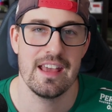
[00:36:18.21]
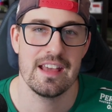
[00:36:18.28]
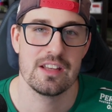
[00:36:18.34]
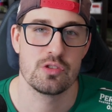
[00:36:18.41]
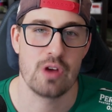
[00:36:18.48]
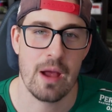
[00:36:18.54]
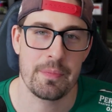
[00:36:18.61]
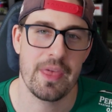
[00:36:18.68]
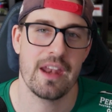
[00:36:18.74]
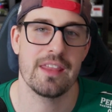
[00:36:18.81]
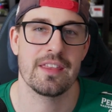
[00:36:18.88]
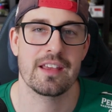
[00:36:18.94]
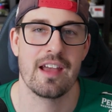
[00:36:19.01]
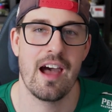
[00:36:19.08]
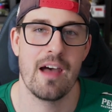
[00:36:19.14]
Drop that in the
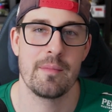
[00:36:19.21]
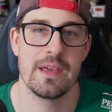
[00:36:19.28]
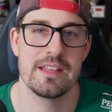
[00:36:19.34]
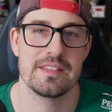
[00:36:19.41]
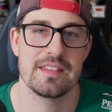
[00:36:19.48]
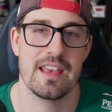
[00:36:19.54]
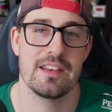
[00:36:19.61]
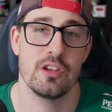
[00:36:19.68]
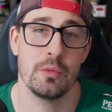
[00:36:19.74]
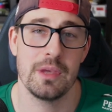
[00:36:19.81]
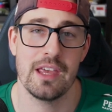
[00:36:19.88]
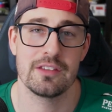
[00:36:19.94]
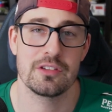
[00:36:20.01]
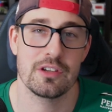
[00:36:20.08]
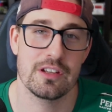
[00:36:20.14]
comments and you'll be
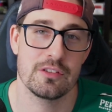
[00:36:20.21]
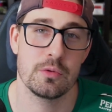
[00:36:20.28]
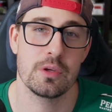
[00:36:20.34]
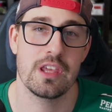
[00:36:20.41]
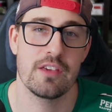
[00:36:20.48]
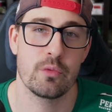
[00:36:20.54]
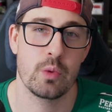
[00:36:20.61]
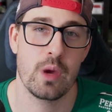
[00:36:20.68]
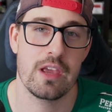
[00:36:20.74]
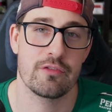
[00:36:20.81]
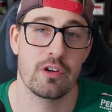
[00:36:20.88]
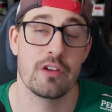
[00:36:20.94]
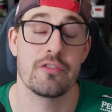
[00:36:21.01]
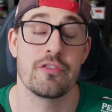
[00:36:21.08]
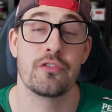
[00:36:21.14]
entered into a giveaway for
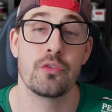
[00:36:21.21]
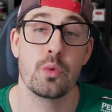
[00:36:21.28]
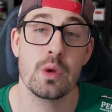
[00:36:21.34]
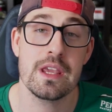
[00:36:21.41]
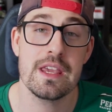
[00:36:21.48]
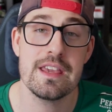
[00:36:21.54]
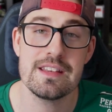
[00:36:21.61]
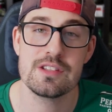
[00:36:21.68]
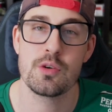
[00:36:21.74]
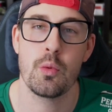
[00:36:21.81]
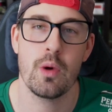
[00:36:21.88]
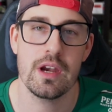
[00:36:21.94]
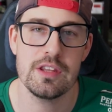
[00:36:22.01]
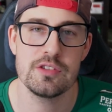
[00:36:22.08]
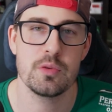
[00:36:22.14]
a free
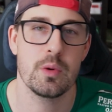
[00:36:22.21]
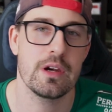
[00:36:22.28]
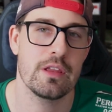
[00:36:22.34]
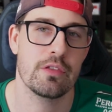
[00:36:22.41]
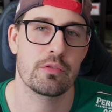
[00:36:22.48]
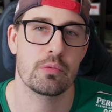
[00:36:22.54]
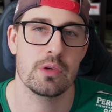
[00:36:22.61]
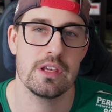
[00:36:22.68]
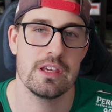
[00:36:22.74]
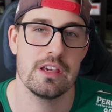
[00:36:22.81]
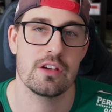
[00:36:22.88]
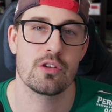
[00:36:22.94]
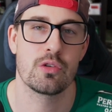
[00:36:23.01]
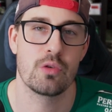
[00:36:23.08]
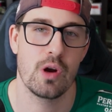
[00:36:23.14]
2023
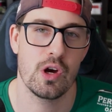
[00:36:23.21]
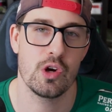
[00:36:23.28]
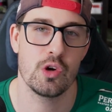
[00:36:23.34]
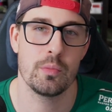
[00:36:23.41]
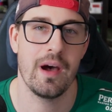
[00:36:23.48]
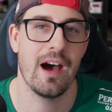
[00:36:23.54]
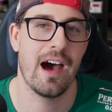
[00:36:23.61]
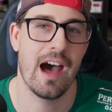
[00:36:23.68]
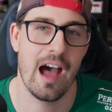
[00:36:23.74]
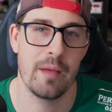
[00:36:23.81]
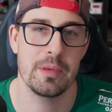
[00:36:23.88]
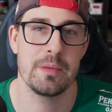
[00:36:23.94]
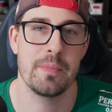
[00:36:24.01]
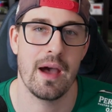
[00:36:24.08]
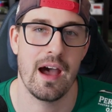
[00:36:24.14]
Chrome
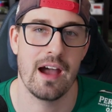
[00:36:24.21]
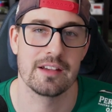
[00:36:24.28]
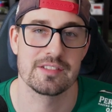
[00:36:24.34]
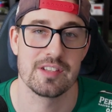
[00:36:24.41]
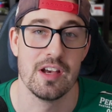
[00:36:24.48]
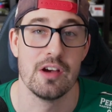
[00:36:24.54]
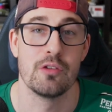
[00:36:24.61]
hobby box